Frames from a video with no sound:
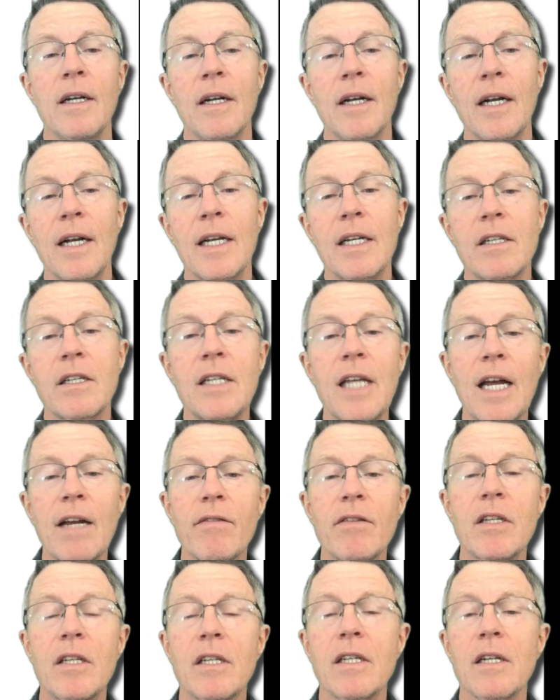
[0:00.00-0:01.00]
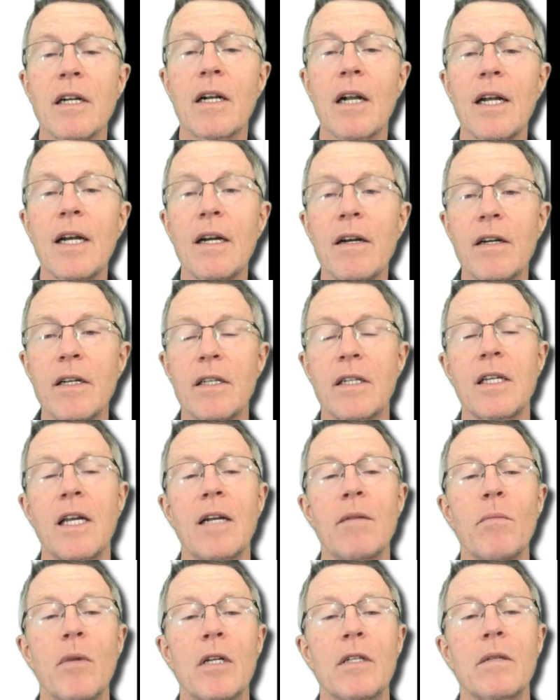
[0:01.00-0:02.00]
As David Sinclair has
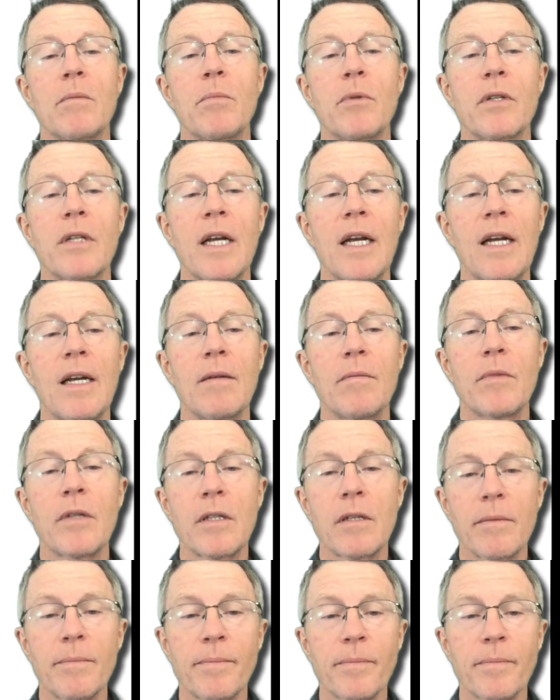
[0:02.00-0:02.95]
said multiple times,